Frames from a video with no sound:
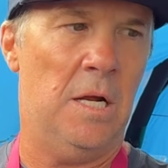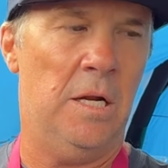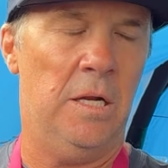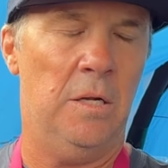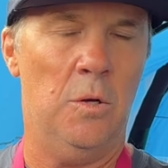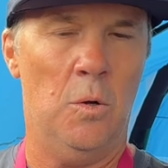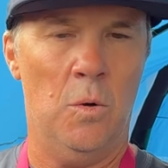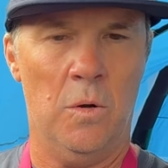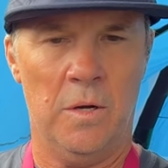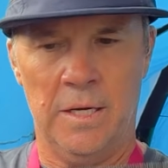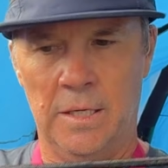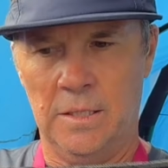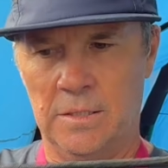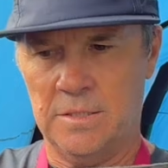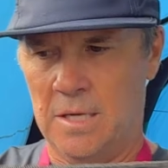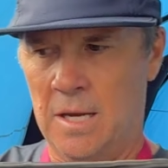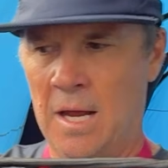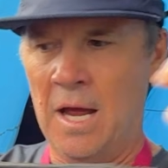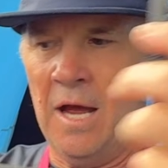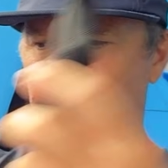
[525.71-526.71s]
annoying
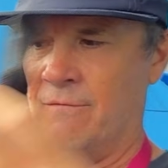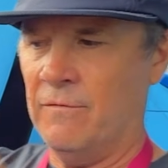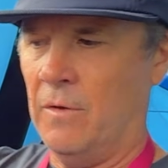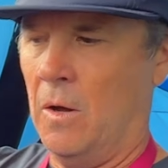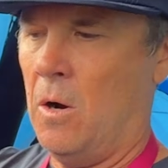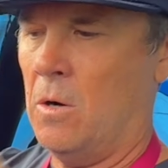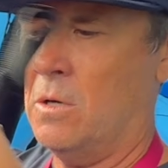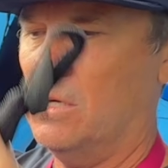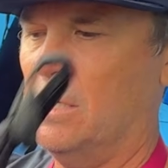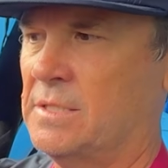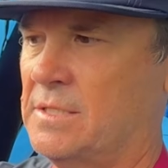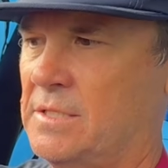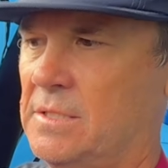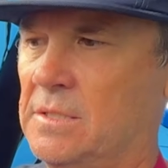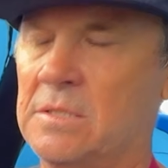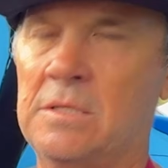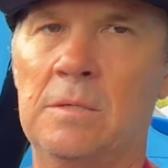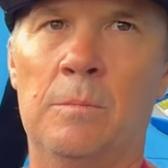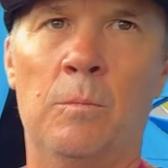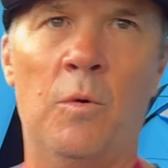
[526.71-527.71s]
to have the harness
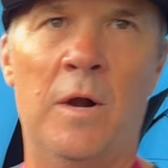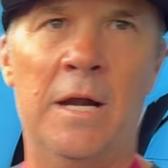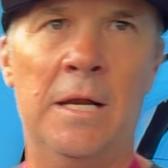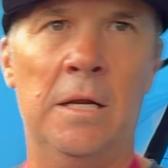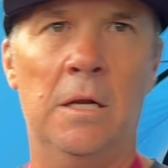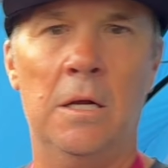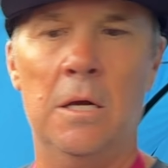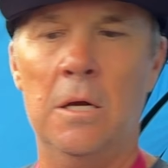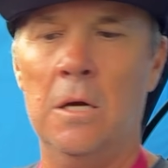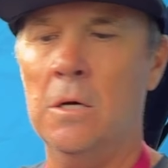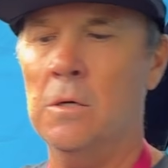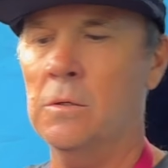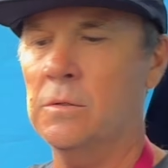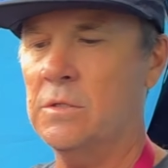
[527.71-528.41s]
system ready to go.